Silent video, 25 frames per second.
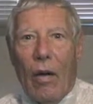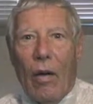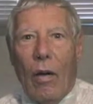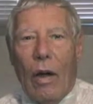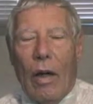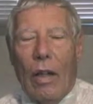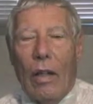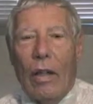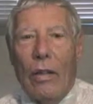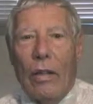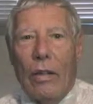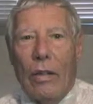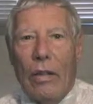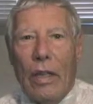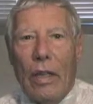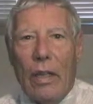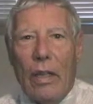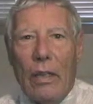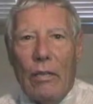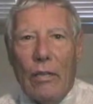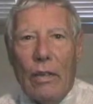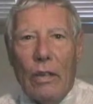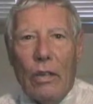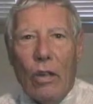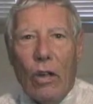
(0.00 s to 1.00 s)
Well, the Day
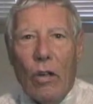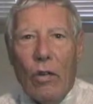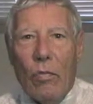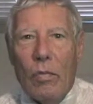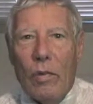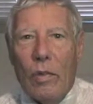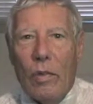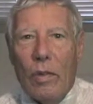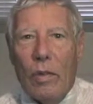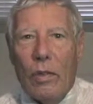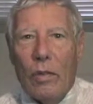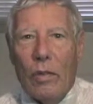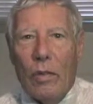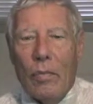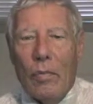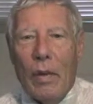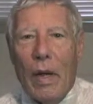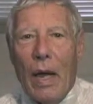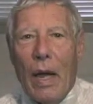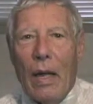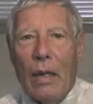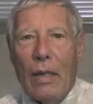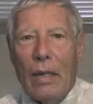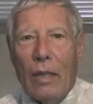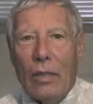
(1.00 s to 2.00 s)
of Atonement is
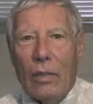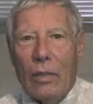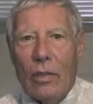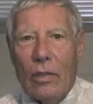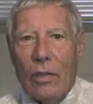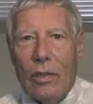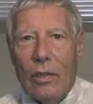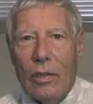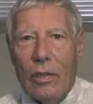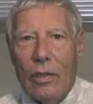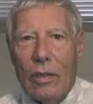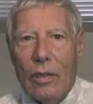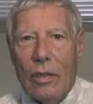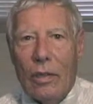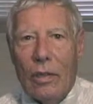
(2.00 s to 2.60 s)
upon us.